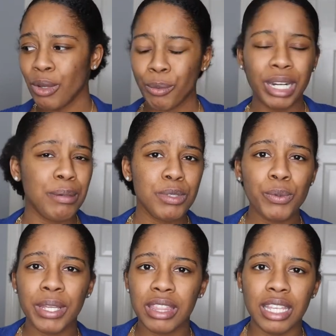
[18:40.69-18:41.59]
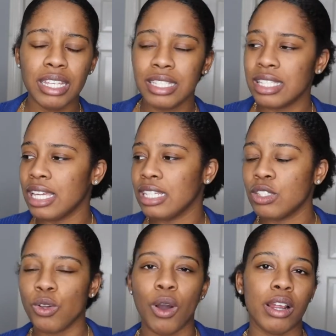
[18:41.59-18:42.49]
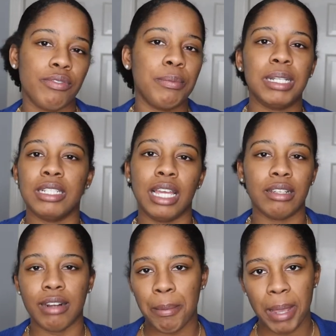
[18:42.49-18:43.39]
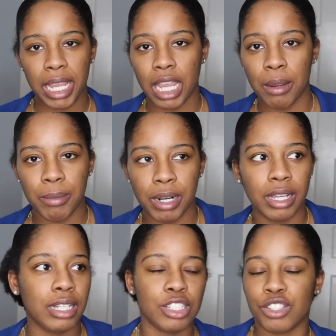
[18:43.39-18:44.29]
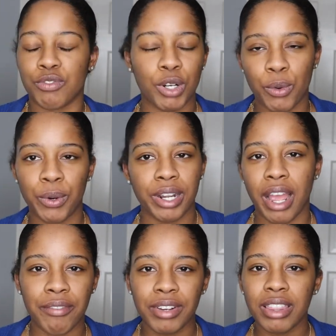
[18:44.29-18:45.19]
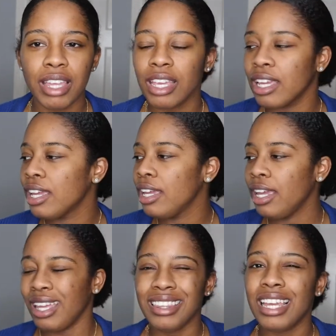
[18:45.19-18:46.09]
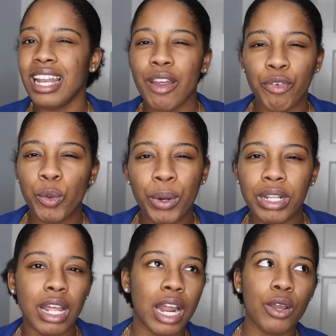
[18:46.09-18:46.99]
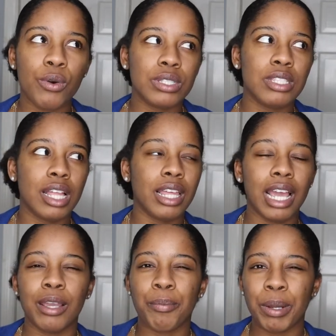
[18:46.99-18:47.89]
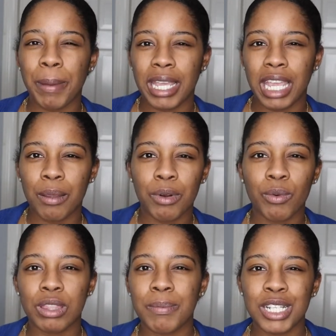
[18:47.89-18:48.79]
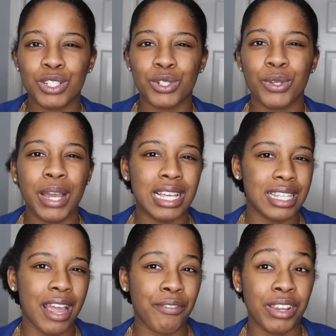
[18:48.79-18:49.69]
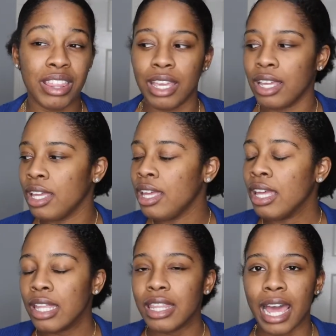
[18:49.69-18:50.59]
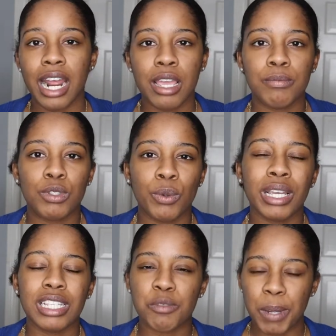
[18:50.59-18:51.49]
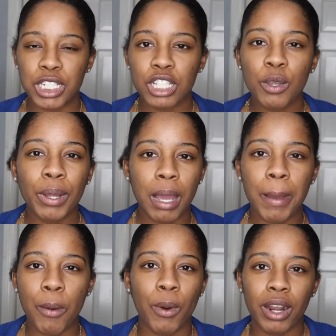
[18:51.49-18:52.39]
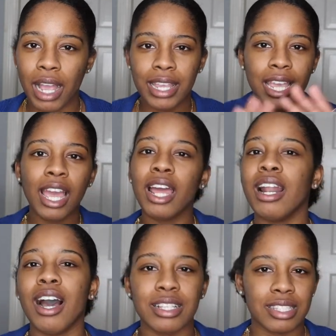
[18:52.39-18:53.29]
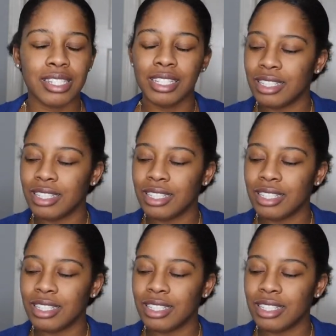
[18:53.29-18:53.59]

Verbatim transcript: when I'm doing things, and it's so hard for me to like grab my camera and just record everything. And then everywhere that I go, it's not like I can bring my camera with me and show you guys everything that I am doing, especially when I'm at work. I cannot